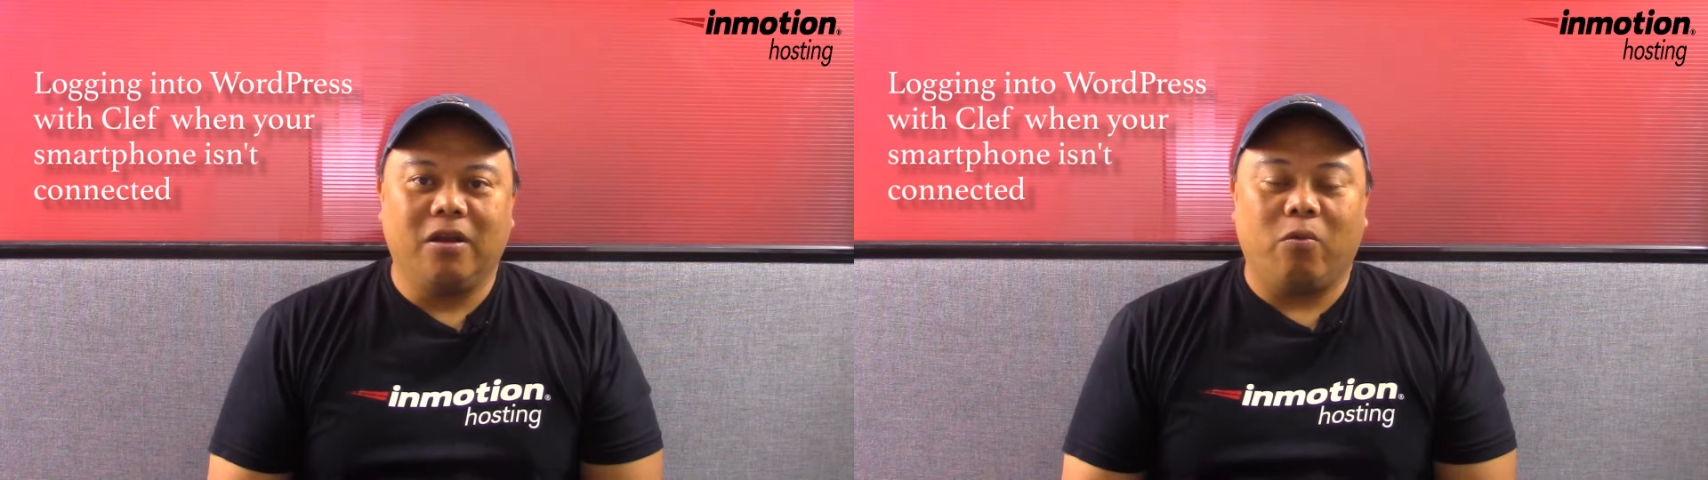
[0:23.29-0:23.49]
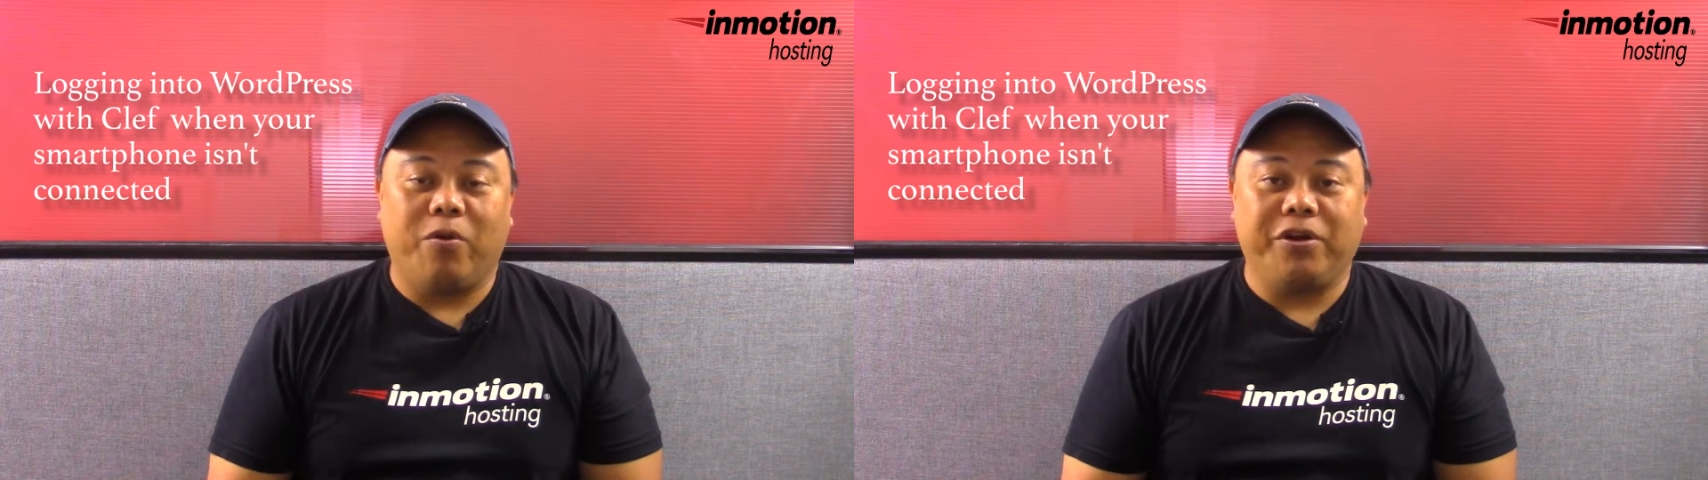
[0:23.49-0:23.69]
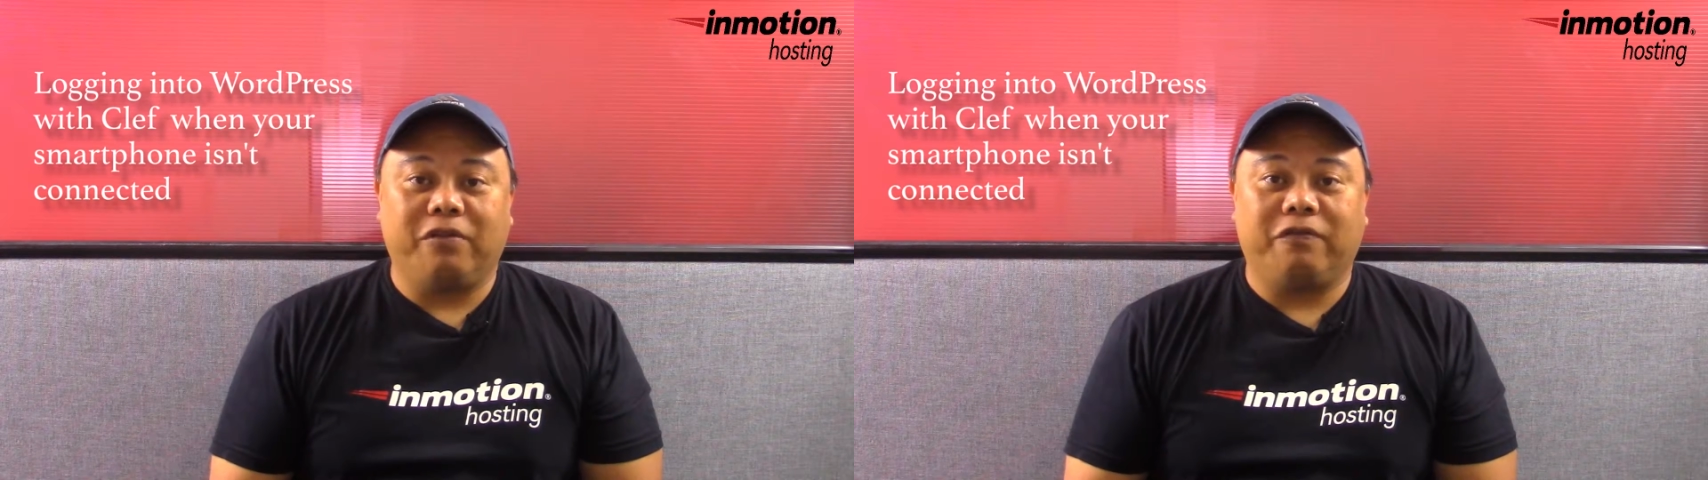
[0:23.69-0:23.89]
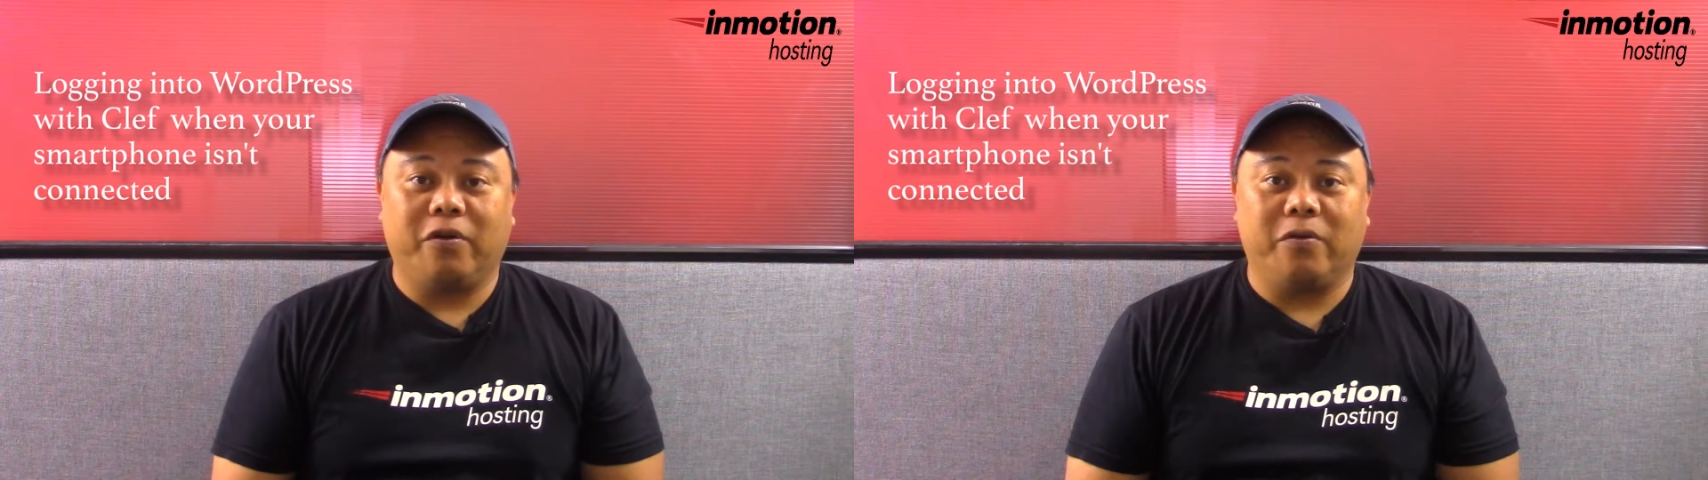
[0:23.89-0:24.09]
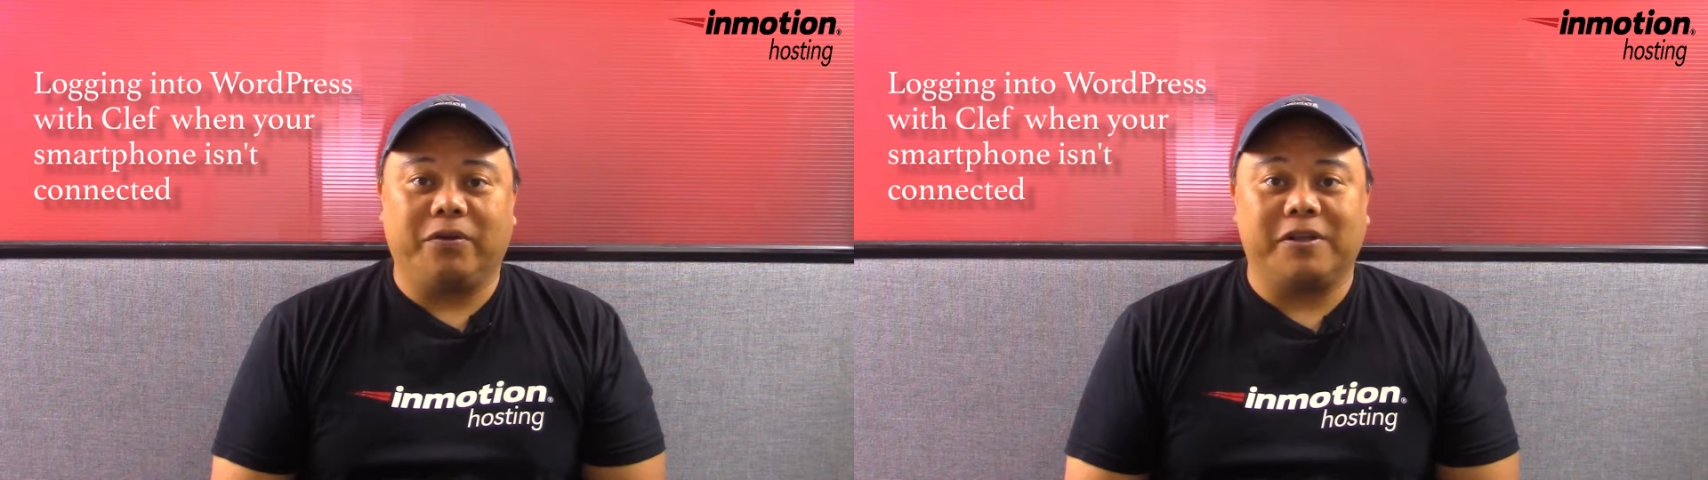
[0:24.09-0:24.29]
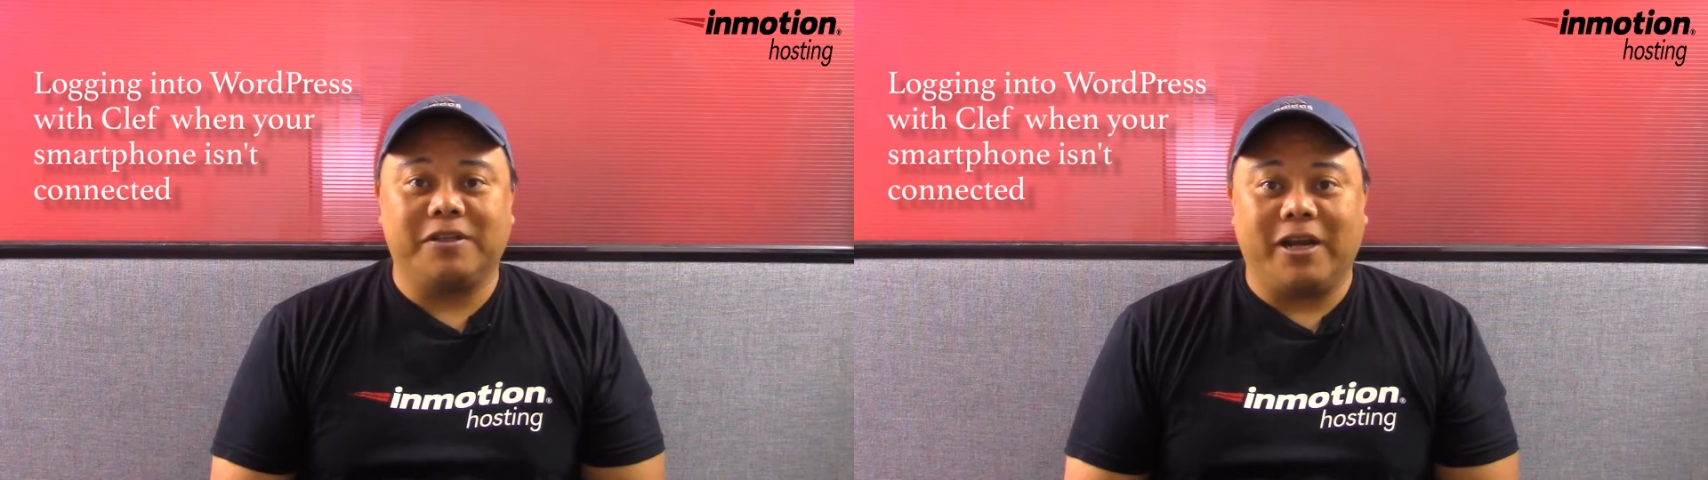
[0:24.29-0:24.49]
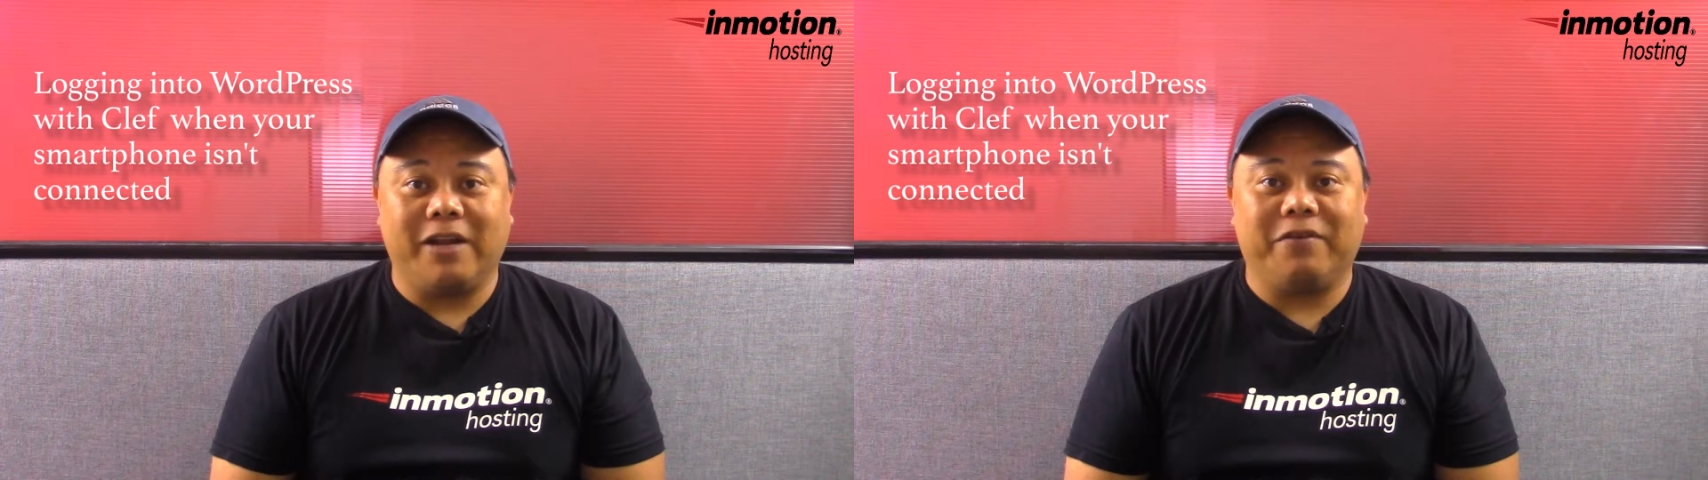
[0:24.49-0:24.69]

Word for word: when your phone does not have a